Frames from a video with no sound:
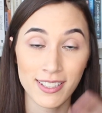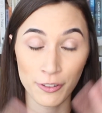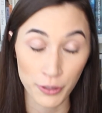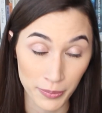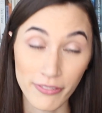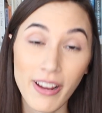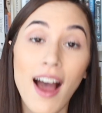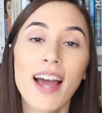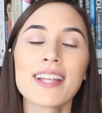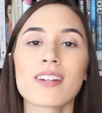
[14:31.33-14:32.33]
group of
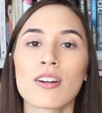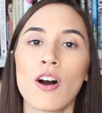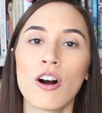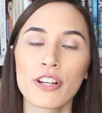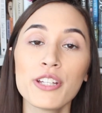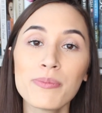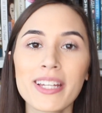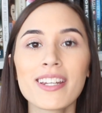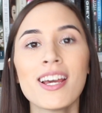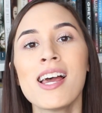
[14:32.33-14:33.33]
guys are all
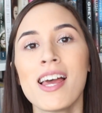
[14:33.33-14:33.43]
human,